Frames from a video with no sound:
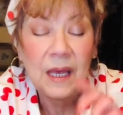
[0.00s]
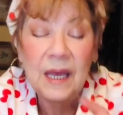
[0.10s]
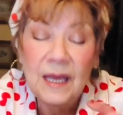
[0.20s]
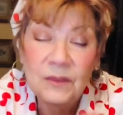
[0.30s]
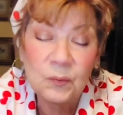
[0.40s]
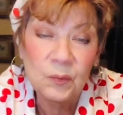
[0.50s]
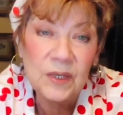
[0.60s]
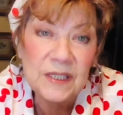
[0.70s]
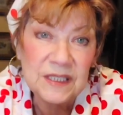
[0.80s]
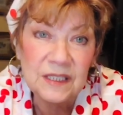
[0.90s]
And the
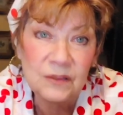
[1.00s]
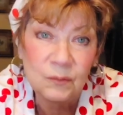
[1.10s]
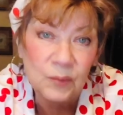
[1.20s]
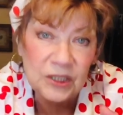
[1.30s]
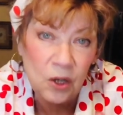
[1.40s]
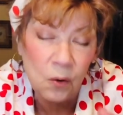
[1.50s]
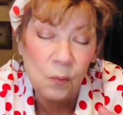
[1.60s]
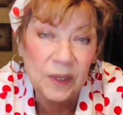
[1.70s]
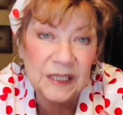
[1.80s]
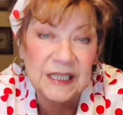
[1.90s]
reason we don't
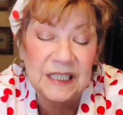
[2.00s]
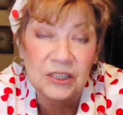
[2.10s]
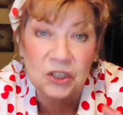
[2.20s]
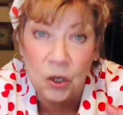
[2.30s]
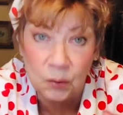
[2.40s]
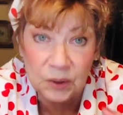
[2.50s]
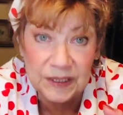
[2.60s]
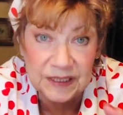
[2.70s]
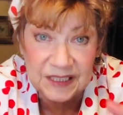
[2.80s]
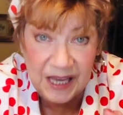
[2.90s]
want to get it
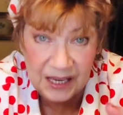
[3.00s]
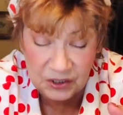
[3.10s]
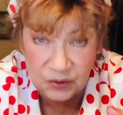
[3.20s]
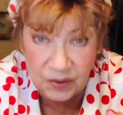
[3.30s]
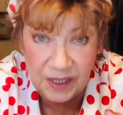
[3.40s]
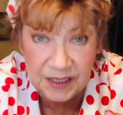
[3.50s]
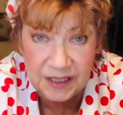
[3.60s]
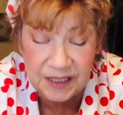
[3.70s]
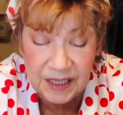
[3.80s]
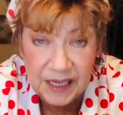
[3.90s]
totally
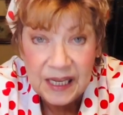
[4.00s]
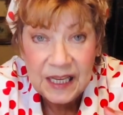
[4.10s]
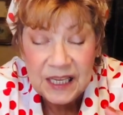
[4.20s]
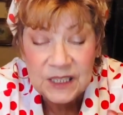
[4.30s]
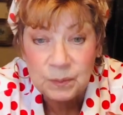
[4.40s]
saturated is